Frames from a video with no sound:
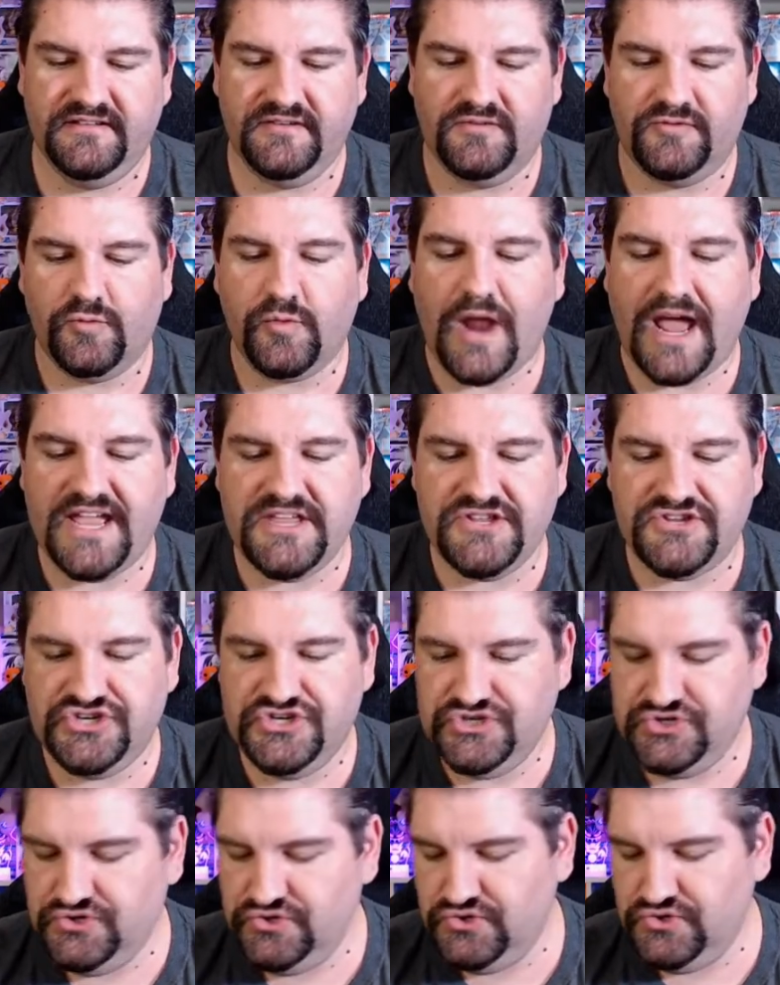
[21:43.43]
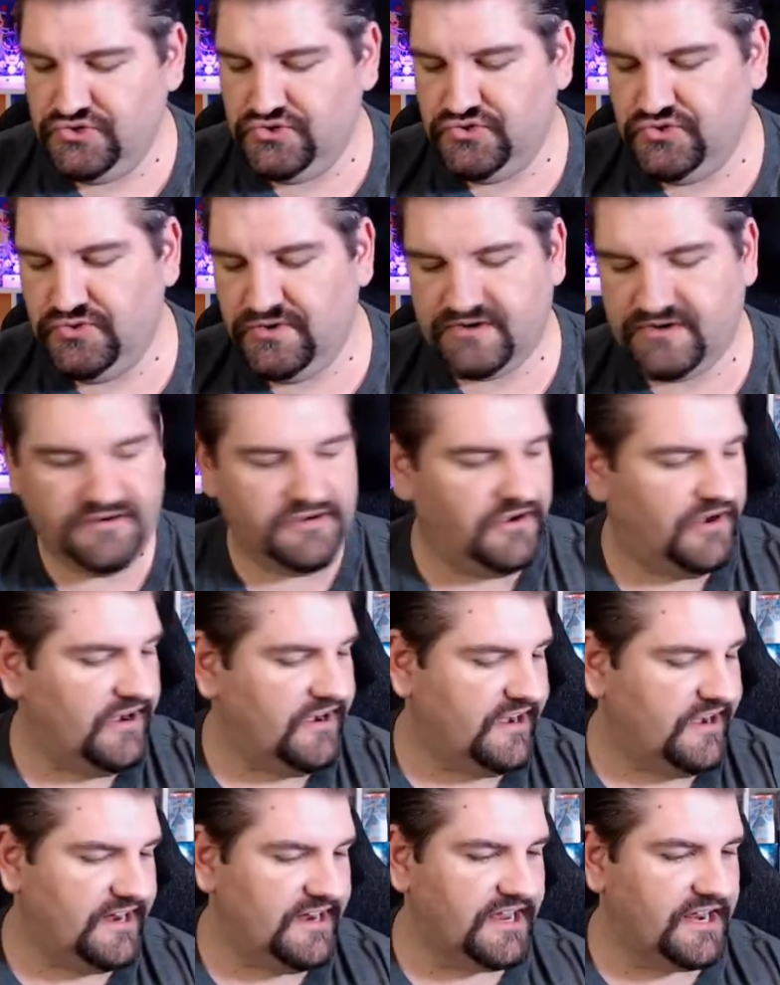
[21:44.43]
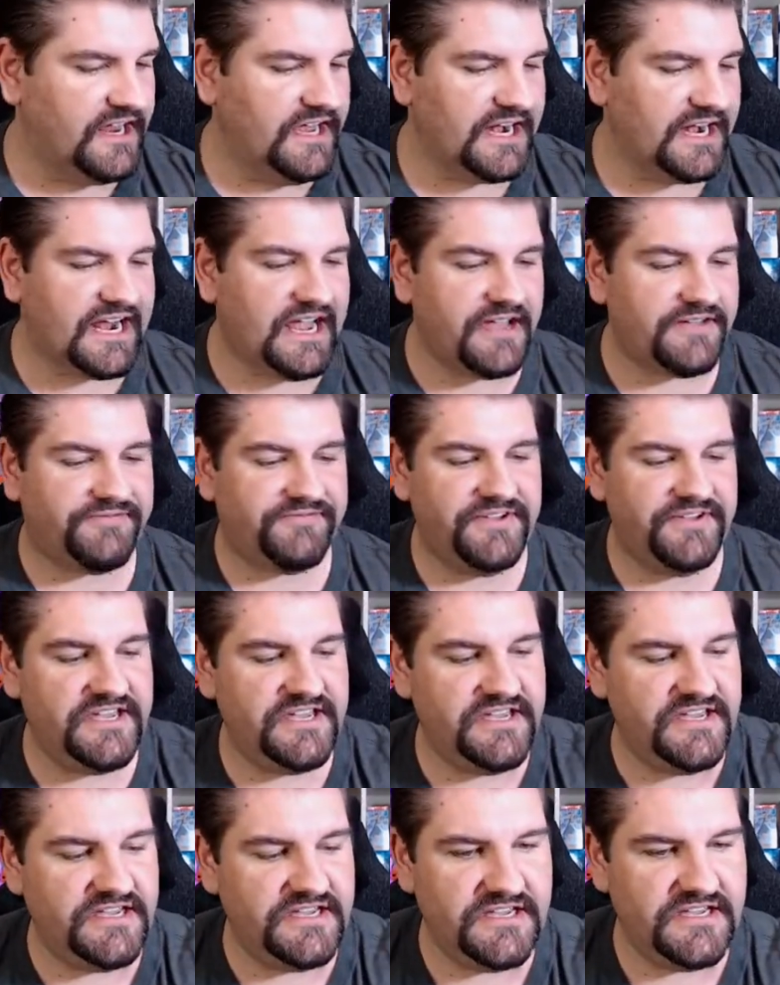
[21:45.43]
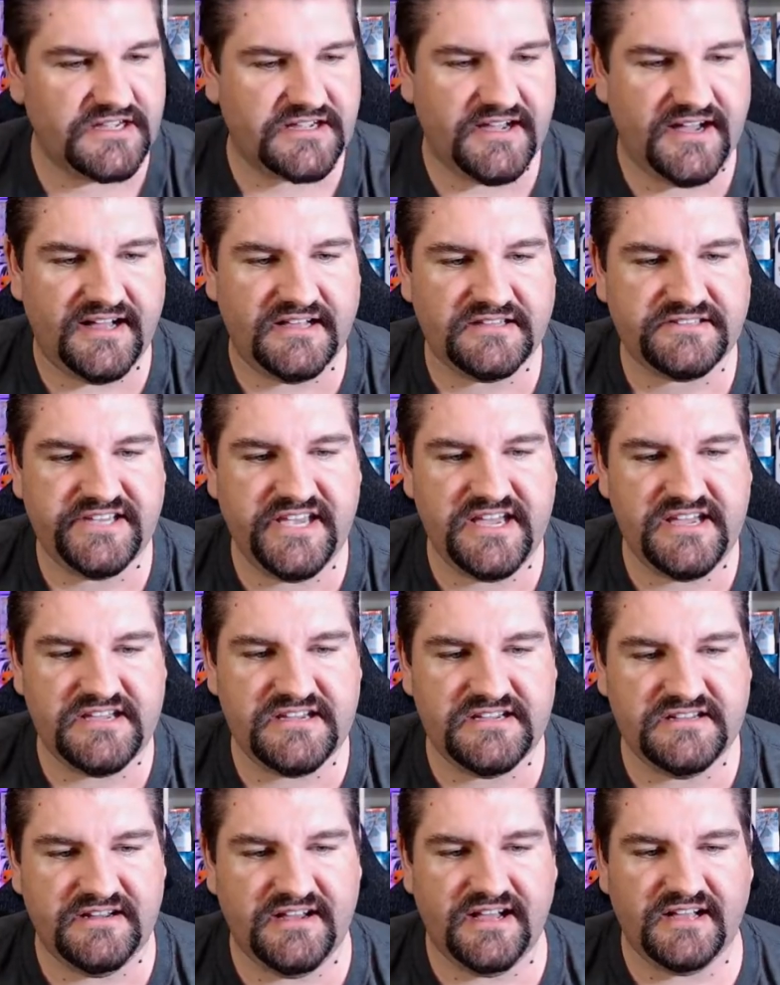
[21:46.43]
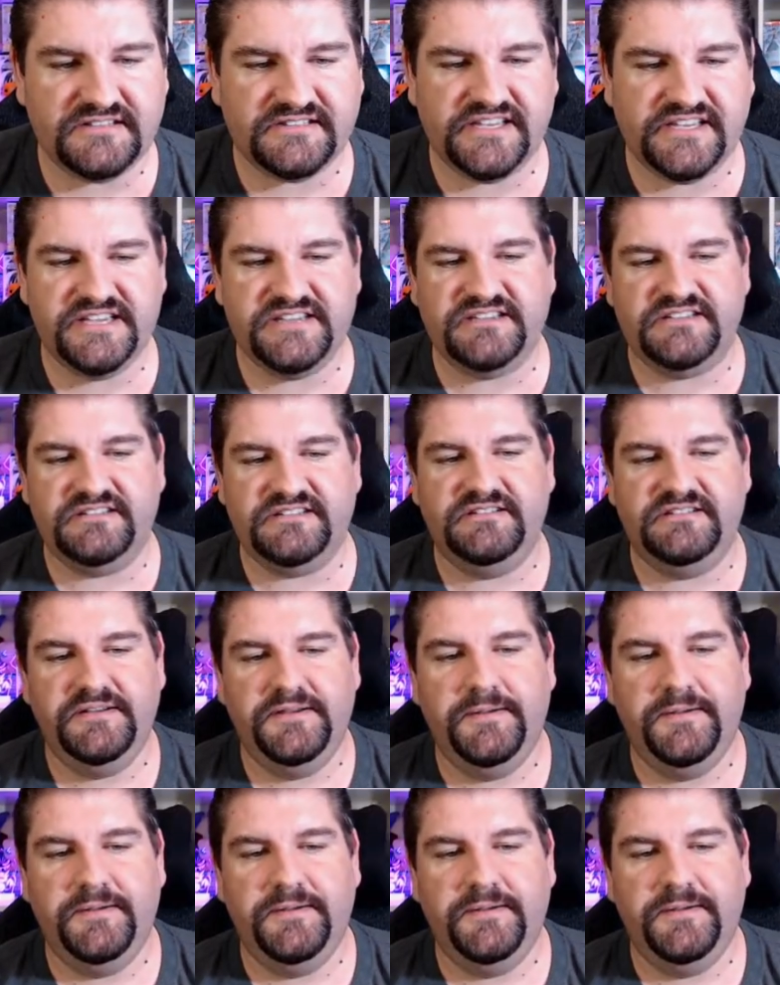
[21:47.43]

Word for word: Raichu holographic. I'll take it. I'll take it.